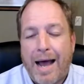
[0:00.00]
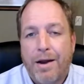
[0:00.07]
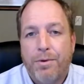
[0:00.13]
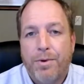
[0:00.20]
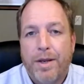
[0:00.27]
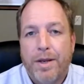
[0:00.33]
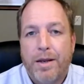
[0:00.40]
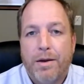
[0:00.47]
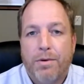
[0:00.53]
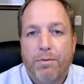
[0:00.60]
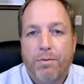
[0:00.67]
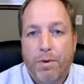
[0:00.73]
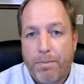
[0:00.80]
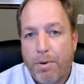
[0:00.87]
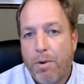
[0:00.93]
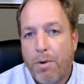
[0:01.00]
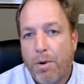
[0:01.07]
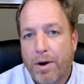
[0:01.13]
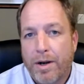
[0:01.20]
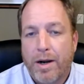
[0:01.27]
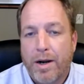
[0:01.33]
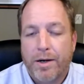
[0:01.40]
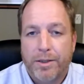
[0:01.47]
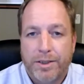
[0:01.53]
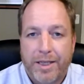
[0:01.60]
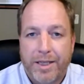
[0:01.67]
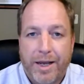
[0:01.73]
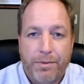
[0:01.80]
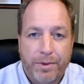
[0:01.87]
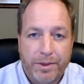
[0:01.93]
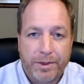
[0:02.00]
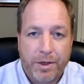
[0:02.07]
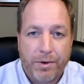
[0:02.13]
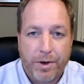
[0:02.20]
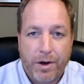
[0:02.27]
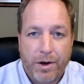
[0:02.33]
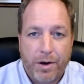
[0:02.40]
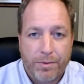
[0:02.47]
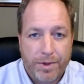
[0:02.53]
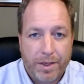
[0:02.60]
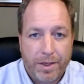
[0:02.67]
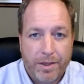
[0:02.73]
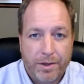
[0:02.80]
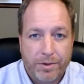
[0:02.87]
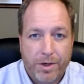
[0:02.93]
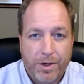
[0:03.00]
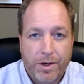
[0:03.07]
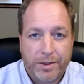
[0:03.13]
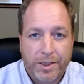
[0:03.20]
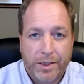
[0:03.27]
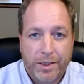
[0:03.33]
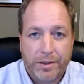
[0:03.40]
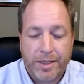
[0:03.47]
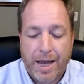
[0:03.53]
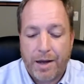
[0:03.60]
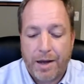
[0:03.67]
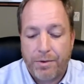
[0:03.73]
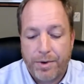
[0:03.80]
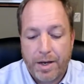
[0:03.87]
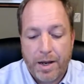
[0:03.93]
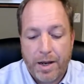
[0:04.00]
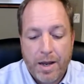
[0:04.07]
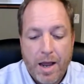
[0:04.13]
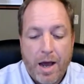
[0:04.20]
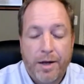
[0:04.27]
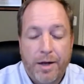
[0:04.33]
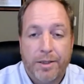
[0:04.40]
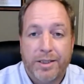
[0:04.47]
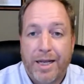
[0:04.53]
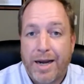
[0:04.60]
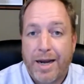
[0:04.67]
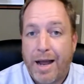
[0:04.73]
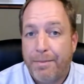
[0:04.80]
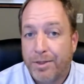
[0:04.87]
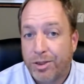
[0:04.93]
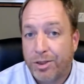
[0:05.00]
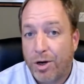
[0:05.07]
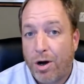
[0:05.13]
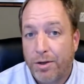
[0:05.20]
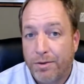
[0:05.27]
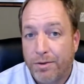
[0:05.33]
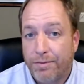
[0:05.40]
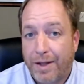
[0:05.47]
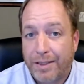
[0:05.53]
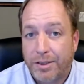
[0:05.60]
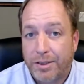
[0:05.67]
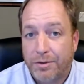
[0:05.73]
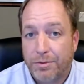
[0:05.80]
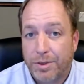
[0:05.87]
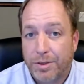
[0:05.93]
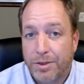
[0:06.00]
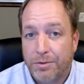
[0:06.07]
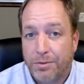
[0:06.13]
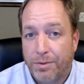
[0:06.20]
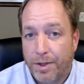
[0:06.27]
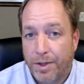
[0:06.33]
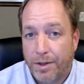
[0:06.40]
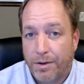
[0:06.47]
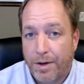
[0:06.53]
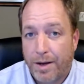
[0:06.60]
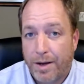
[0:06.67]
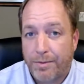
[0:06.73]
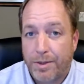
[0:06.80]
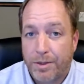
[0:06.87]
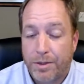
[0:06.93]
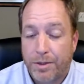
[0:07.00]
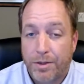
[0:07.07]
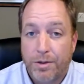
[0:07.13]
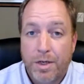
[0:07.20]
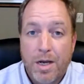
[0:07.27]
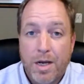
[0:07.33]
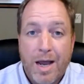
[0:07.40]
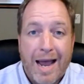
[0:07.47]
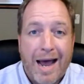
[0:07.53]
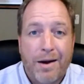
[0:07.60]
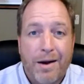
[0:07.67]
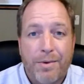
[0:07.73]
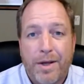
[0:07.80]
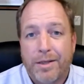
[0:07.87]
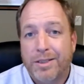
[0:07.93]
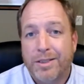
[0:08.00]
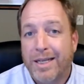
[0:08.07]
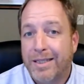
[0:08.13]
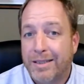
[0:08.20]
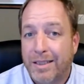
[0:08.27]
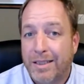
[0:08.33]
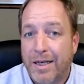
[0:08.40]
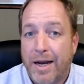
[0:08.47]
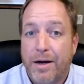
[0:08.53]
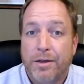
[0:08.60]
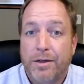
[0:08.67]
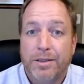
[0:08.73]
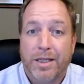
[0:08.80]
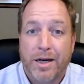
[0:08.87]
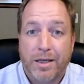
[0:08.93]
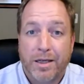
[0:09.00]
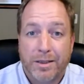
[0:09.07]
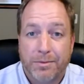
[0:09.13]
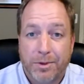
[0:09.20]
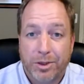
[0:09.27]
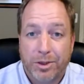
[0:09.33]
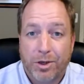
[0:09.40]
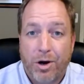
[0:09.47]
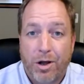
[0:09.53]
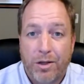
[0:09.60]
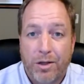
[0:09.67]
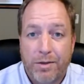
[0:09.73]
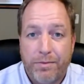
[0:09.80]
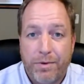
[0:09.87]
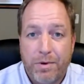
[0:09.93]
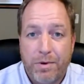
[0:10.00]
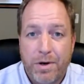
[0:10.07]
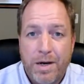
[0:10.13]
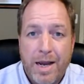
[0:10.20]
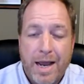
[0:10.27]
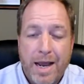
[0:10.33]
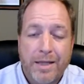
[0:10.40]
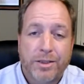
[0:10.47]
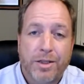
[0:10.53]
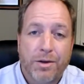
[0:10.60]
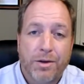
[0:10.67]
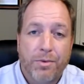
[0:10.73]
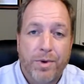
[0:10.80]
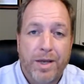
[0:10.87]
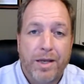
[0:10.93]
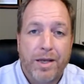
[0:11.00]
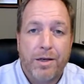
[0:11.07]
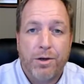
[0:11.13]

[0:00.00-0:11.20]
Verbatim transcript: do we report and understand what's going on within those call centers? How do we understand how much call deflection we, we're able to do? How do we understand the scenarios that customers are calling for? And so that we can